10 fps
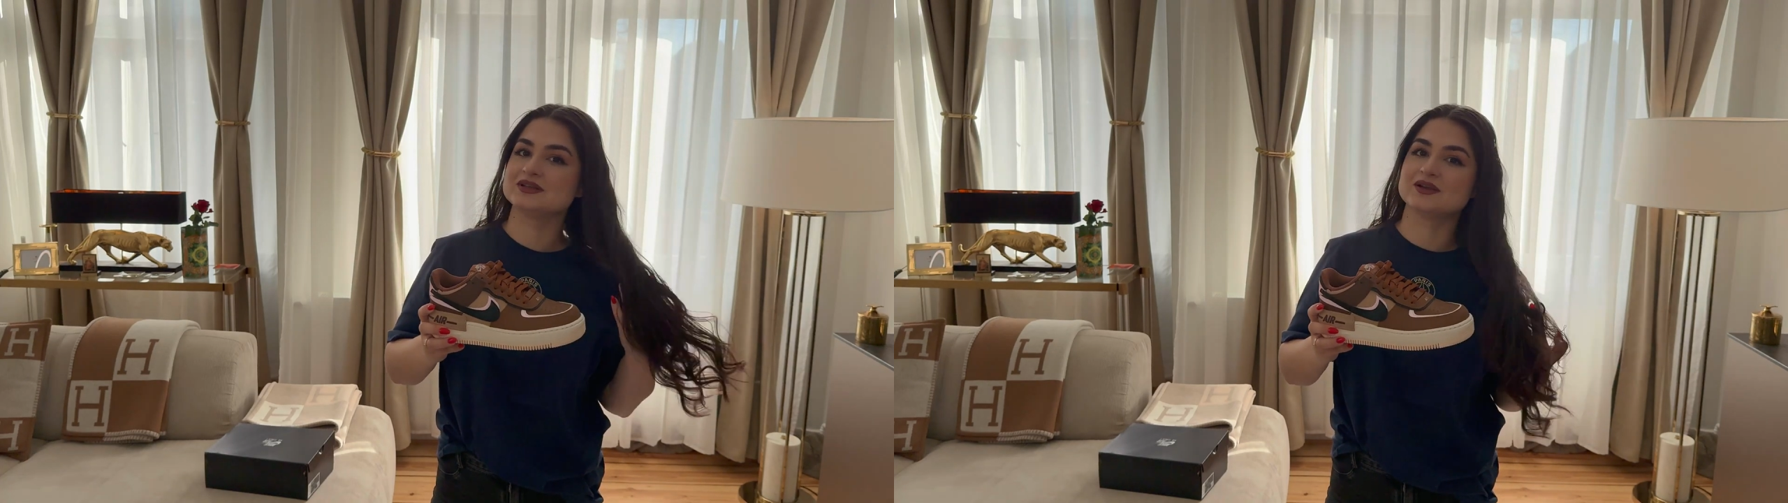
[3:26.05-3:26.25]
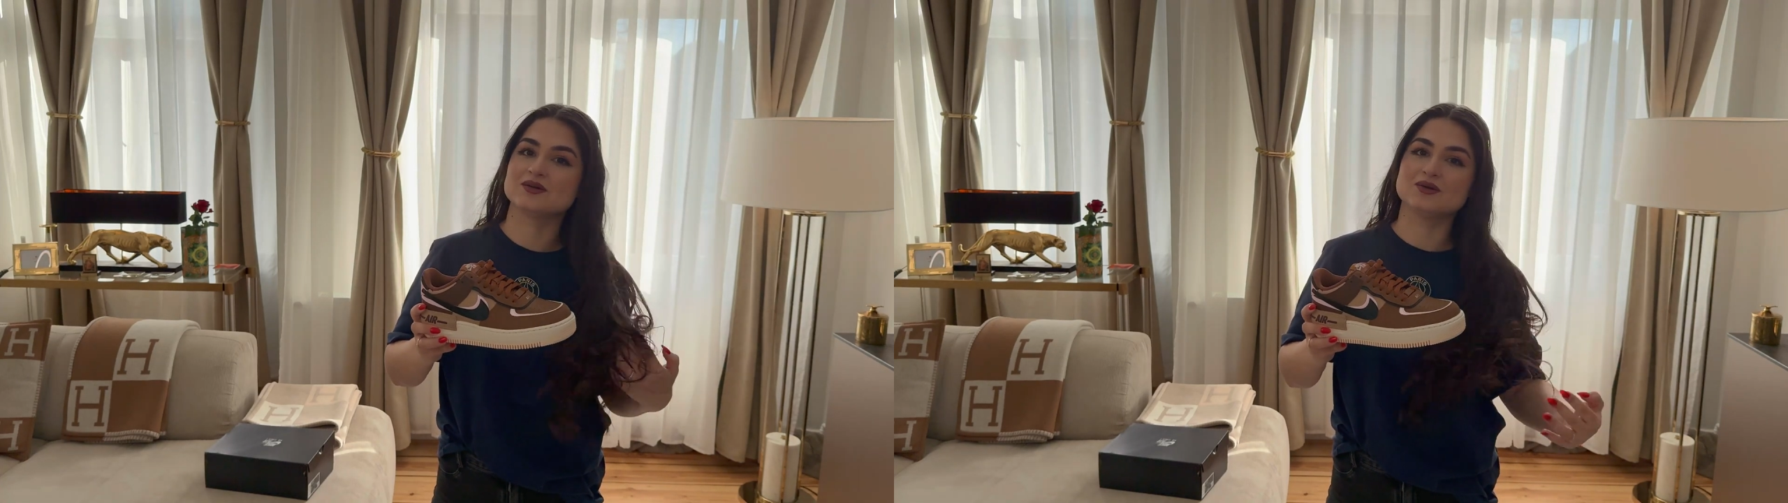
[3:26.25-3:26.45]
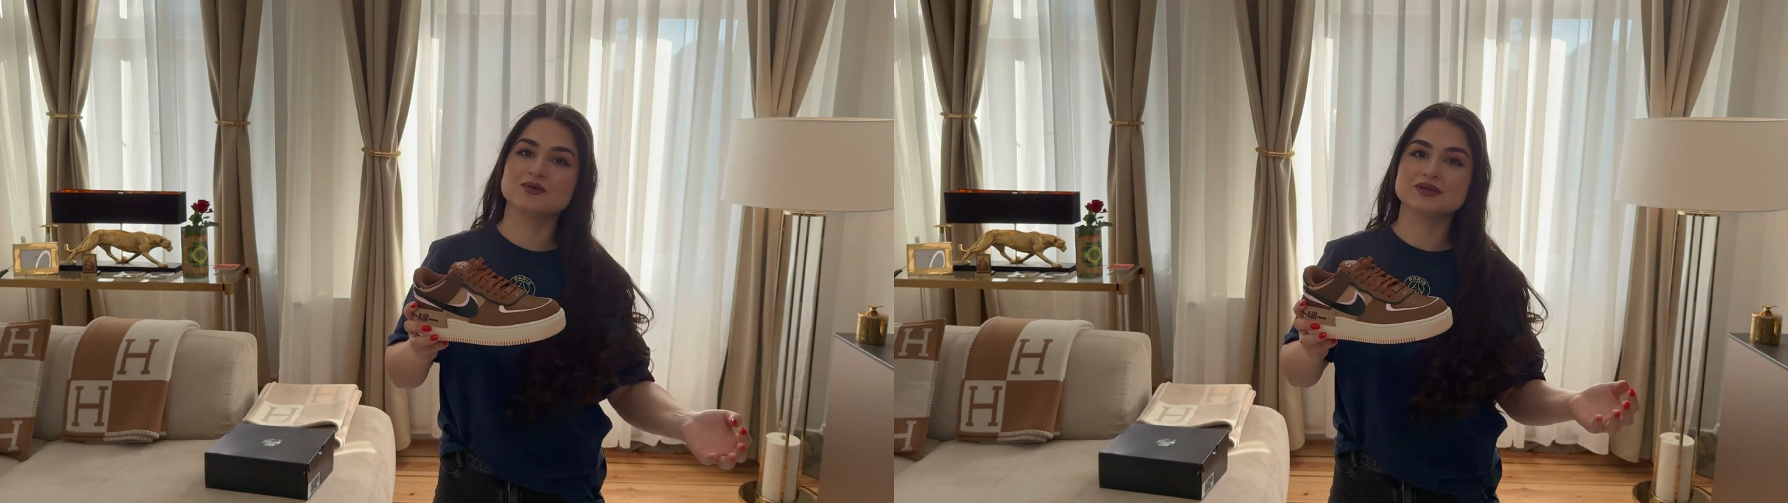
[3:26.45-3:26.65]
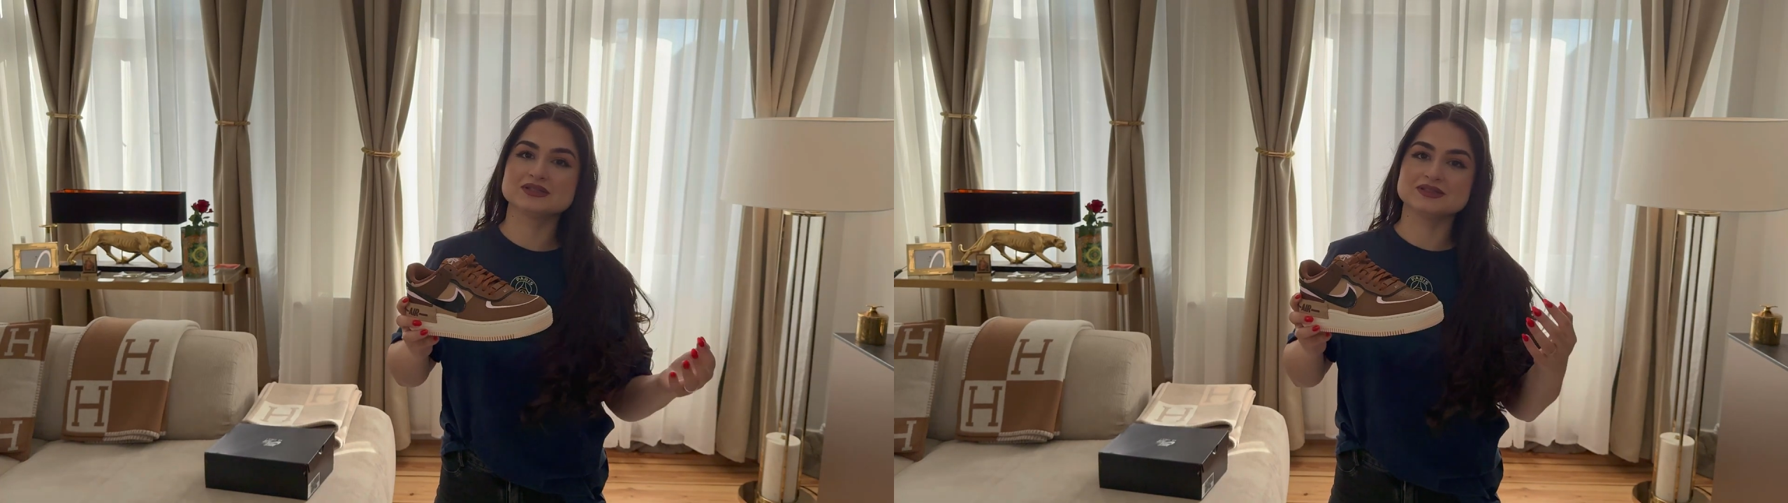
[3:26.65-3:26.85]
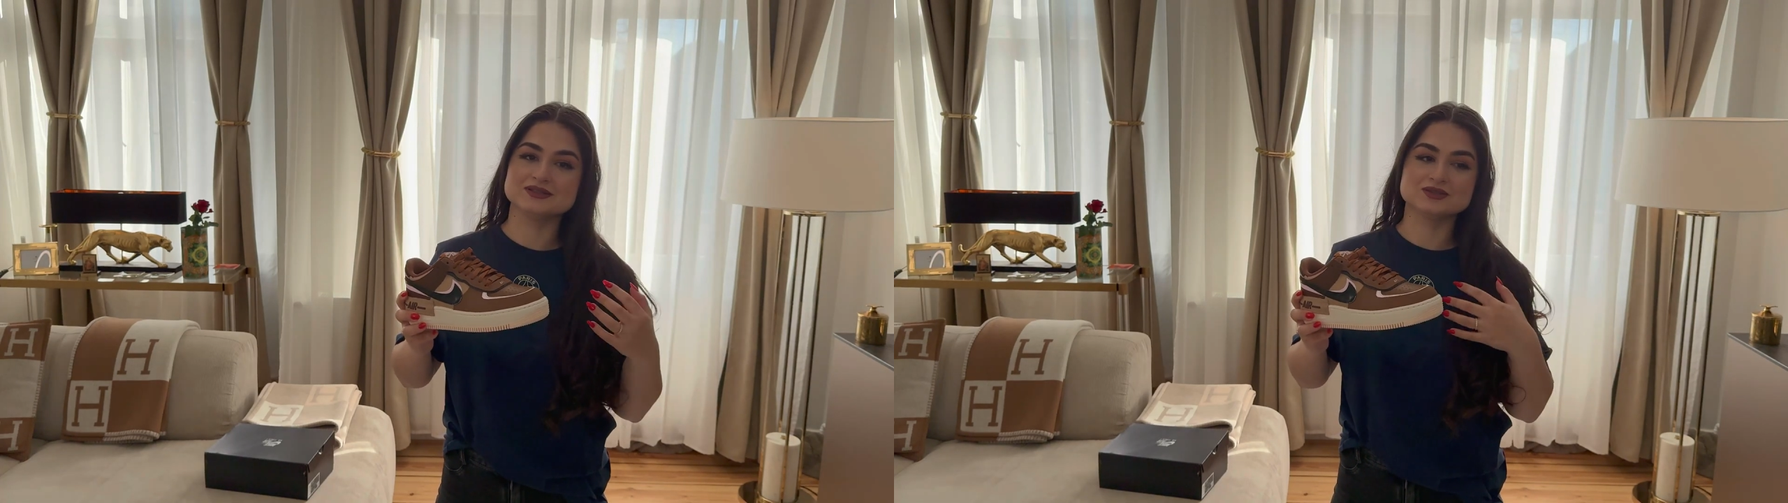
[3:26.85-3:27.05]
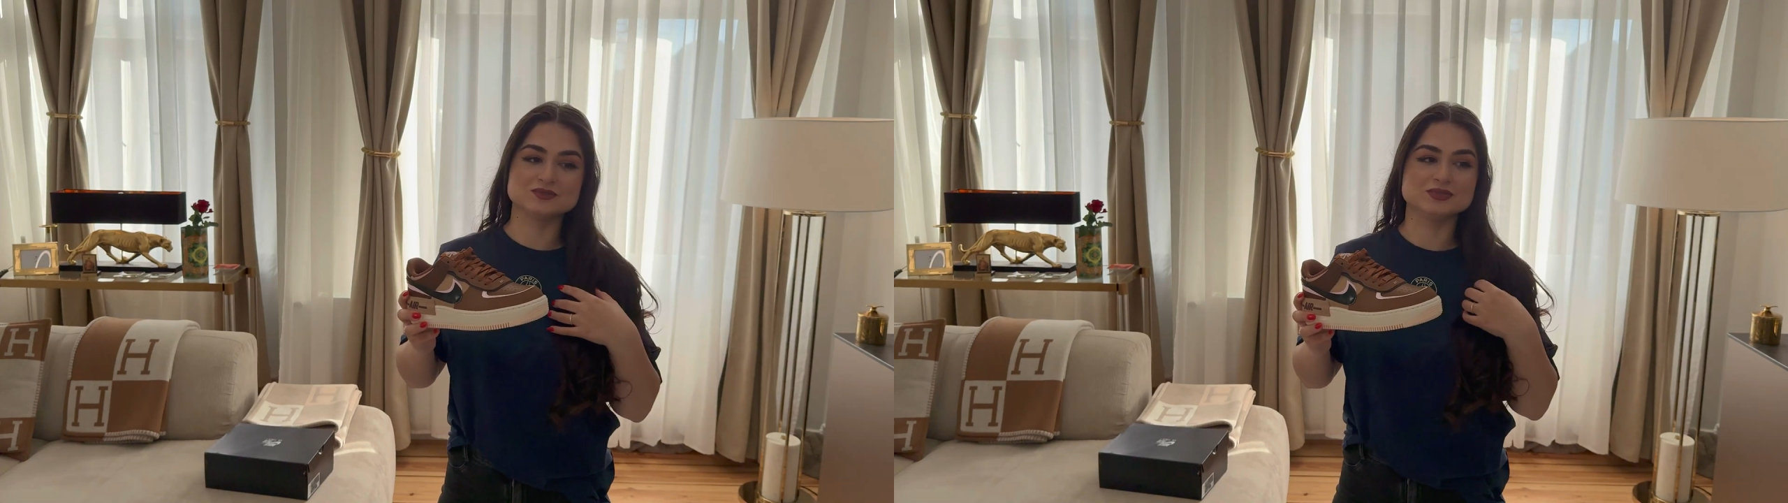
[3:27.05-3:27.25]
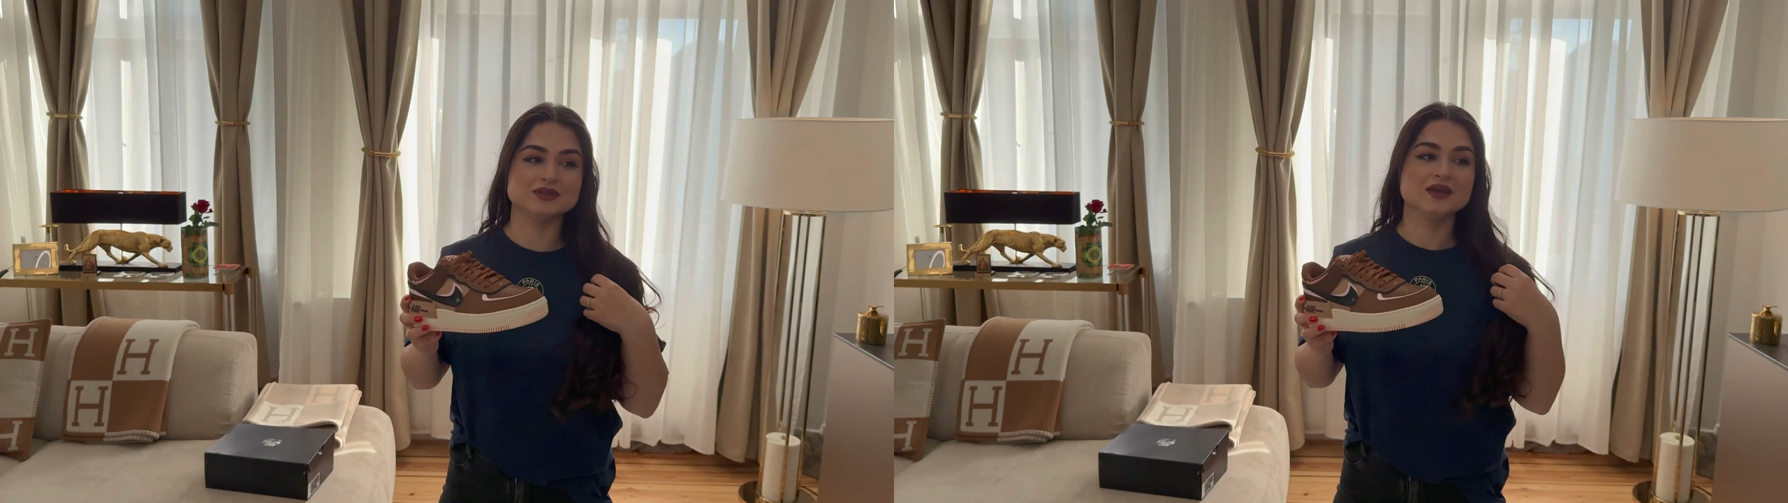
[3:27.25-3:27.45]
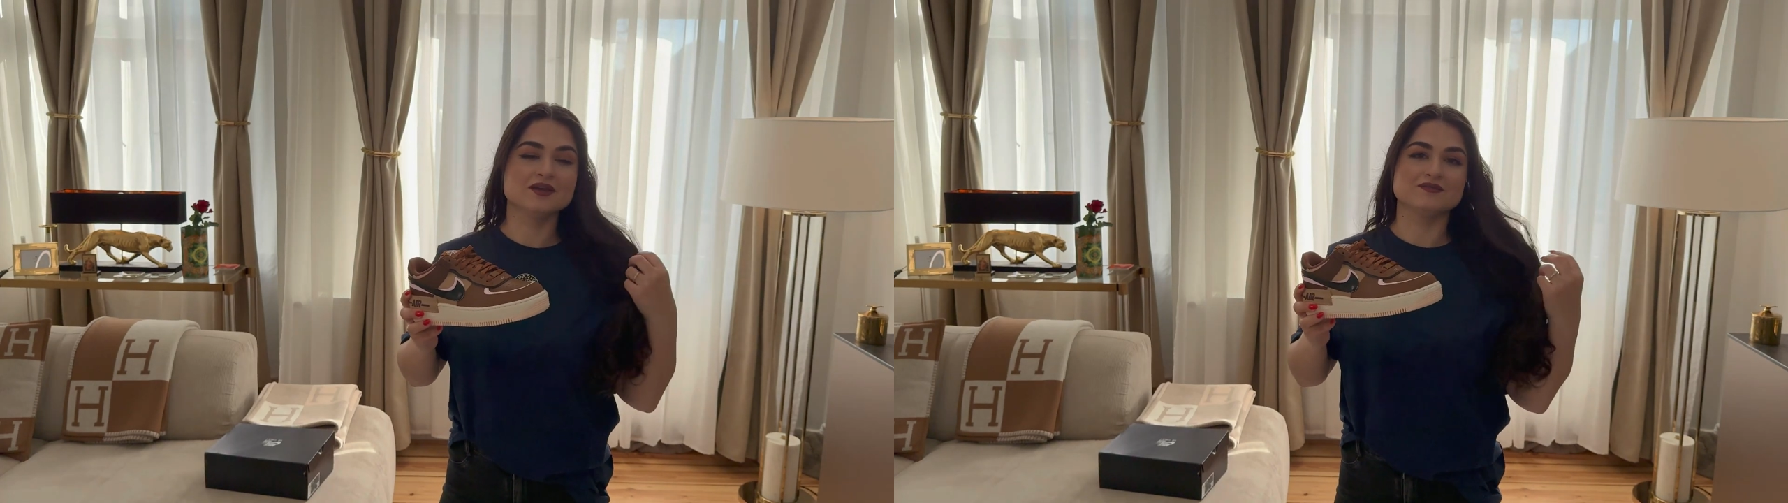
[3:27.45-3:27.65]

I always need to be